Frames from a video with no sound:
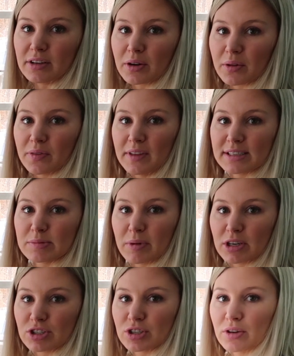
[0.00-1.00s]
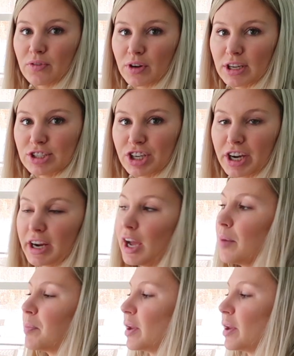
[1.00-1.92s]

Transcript: you know, this much footage area.